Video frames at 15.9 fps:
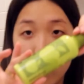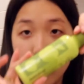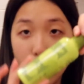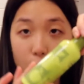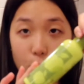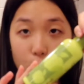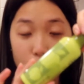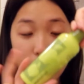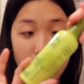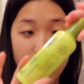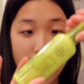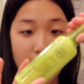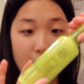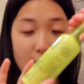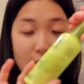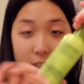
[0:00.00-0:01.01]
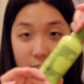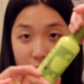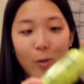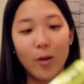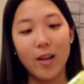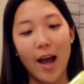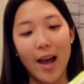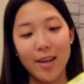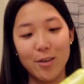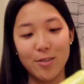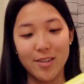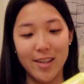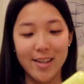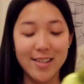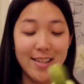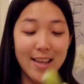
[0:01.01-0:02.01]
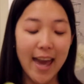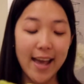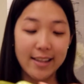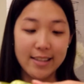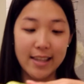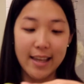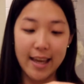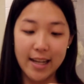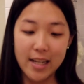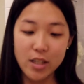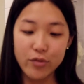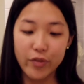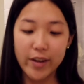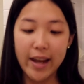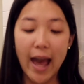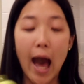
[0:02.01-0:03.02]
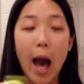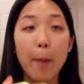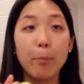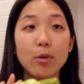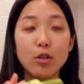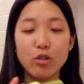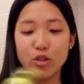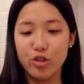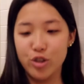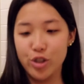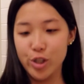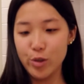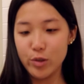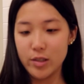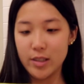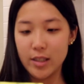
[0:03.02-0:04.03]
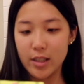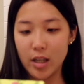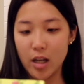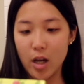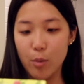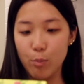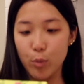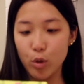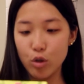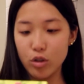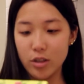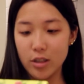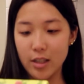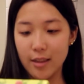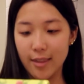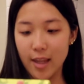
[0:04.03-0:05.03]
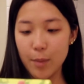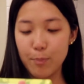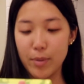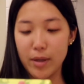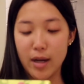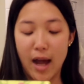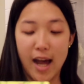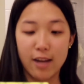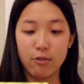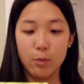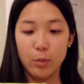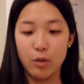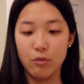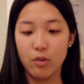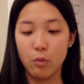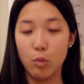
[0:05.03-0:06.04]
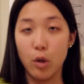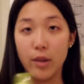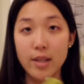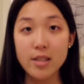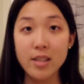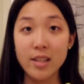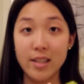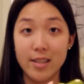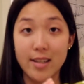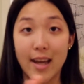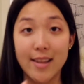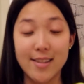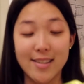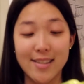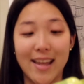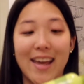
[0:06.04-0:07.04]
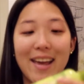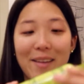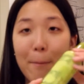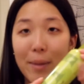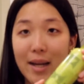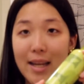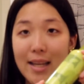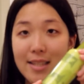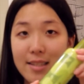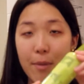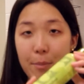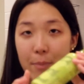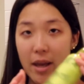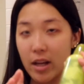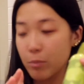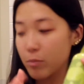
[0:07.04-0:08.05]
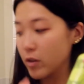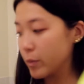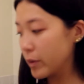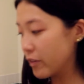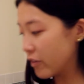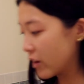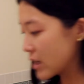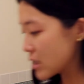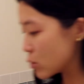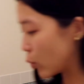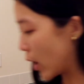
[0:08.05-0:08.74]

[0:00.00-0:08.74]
use this. Well, I use this. It's the Innisfree Apple Juicy Emulsion Lip and Eye Remover. Well, that's an intense name, but it's a makeup remover as